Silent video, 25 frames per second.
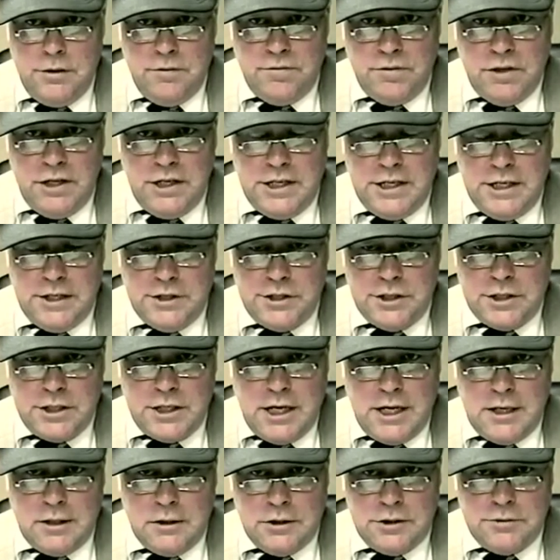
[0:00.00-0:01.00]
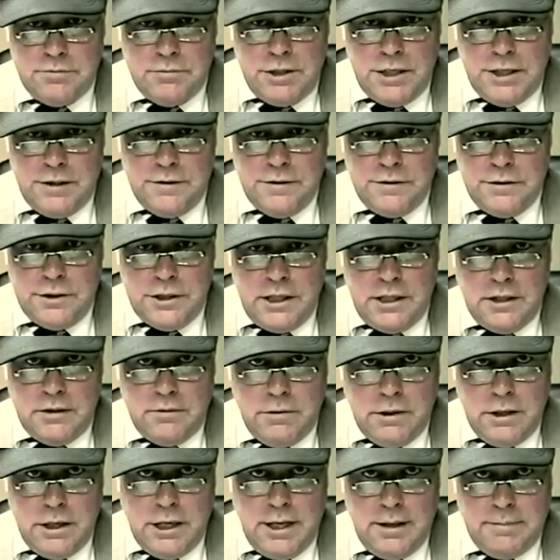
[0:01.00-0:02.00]
if they catch a congressman on the take,
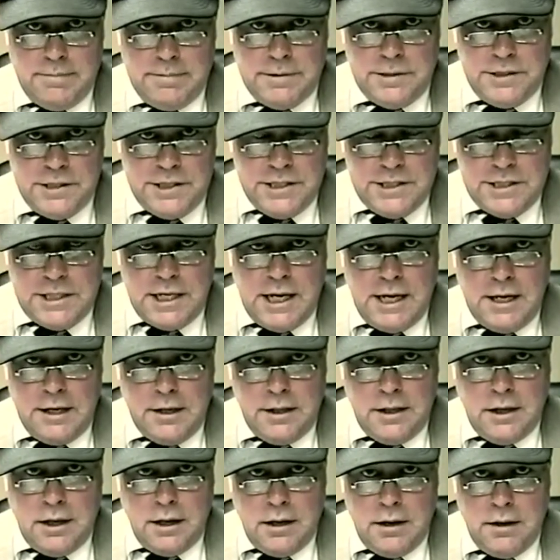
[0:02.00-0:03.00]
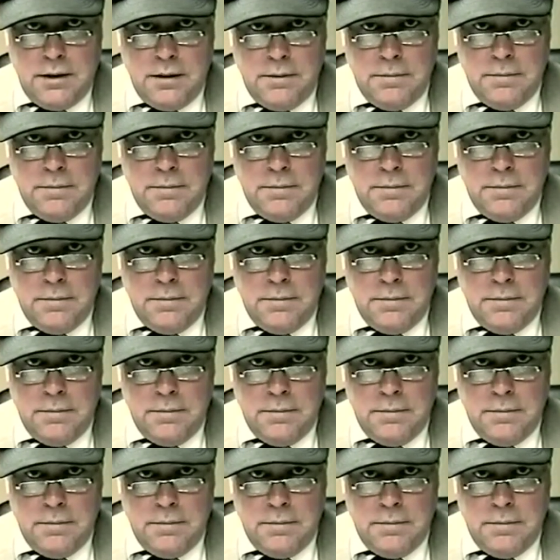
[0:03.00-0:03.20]
what happens? He's out of there.